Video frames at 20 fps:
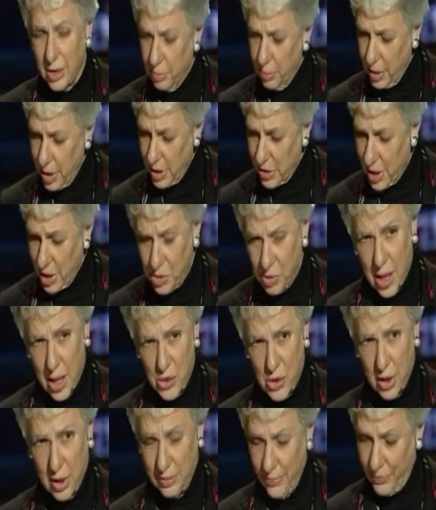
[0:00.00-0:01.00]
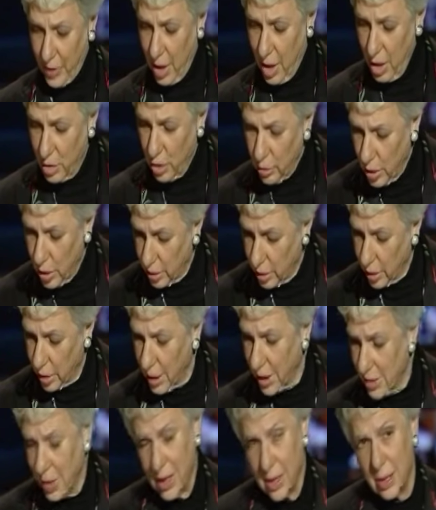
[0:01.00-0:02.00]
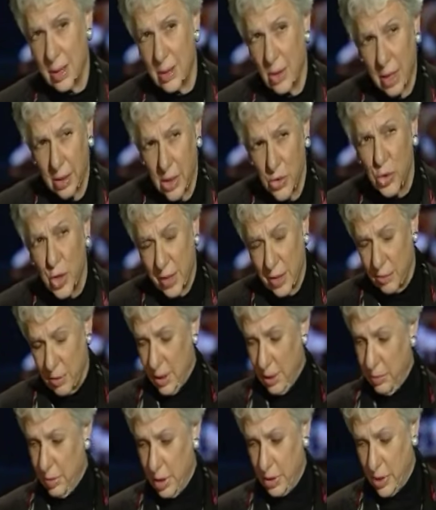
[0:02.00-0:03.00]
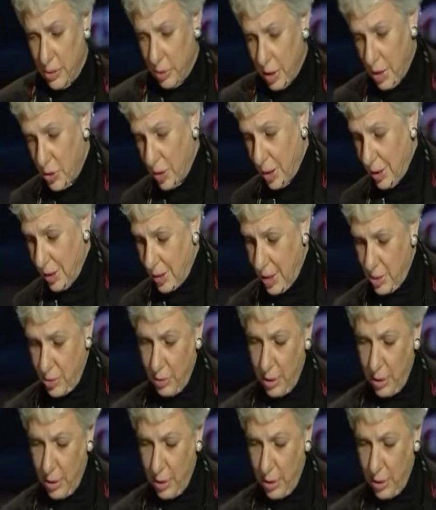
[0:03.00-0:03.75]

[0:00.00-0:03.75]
liberal arts education no longer exists, at least genuine liberal arts education in this